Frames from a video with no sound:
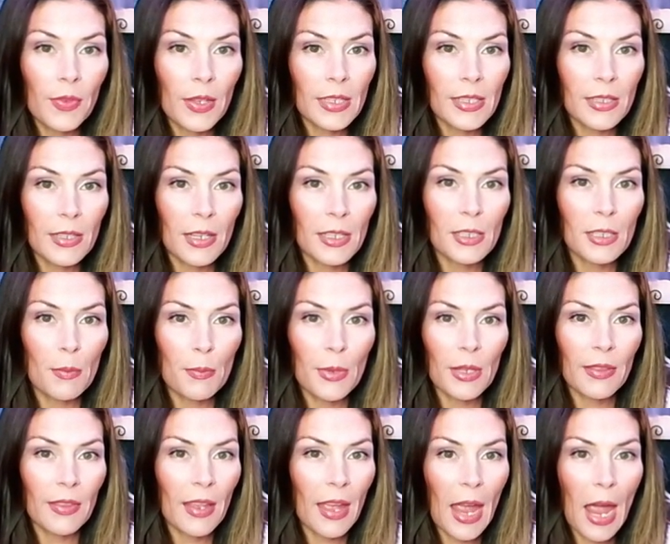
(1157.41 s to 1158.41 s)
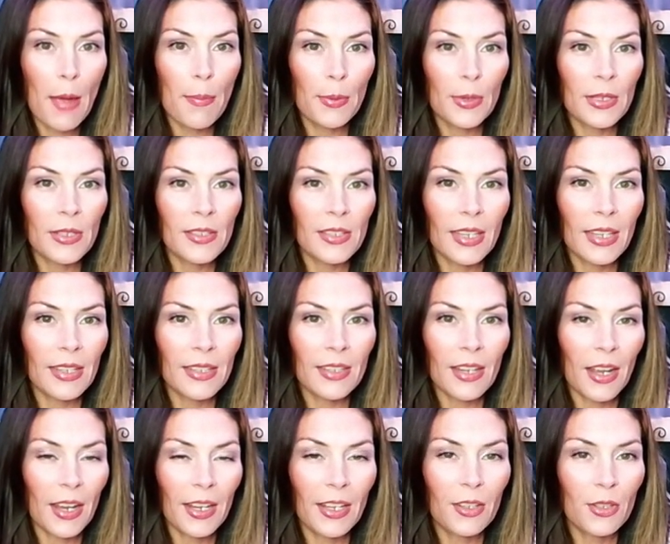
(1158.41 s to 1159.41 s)
That's not something that happens, and
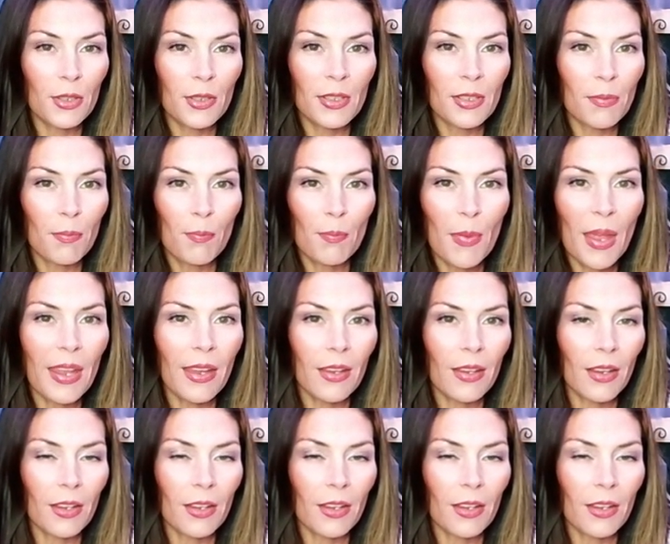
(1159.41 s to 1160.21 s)
I couldn't make,